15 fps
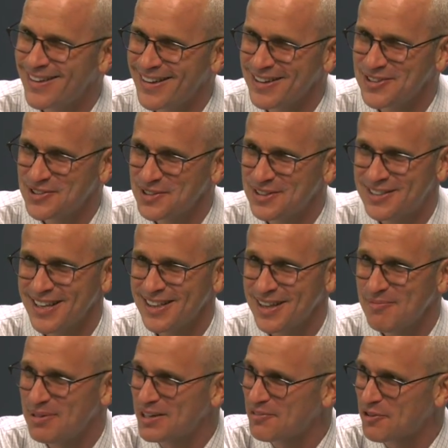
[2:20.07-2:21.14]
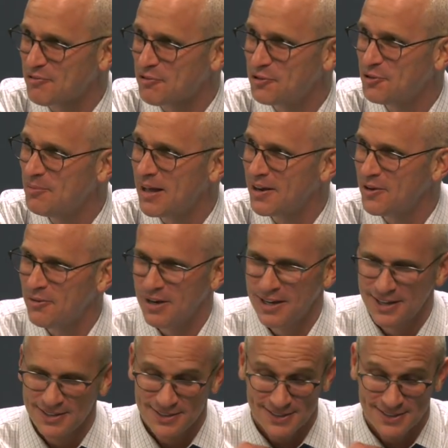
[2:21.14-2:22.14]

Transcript: it's not that big of a room. I don't know why.